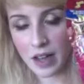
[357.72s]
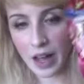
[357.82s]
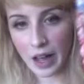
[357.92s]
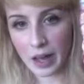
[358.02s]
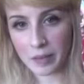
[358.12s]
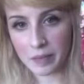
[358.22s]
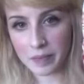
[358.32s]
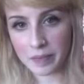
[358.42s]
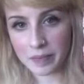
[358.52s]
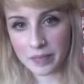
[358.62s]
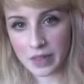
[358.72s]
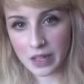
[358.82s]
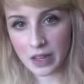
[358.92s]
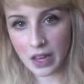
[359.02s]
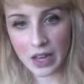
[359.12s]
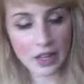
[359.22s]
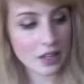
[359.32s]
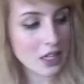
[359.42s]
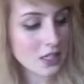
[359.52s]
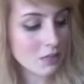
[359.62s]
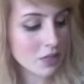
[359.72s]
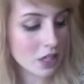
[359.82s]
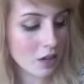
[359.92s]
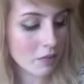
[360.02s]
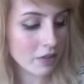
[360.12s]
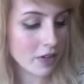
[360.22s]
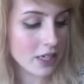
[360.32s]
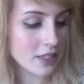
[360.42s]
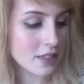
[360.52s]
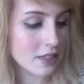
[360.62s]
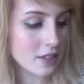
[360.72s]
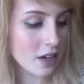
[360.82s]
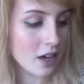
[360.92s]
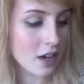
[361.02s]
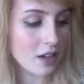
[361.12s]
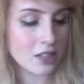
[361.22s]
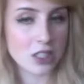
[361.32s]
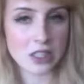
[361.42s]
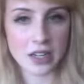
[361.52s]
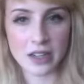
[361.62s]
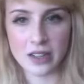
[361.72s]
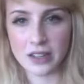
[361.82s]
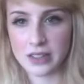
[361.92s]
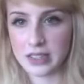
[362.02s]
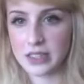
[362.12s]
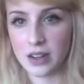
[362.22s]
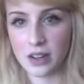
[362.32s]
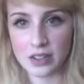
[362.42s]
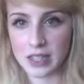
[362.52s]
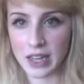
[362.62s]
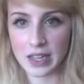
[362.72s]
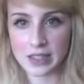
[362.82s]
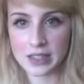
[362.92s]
And that seems to help my face just like detox, I guess.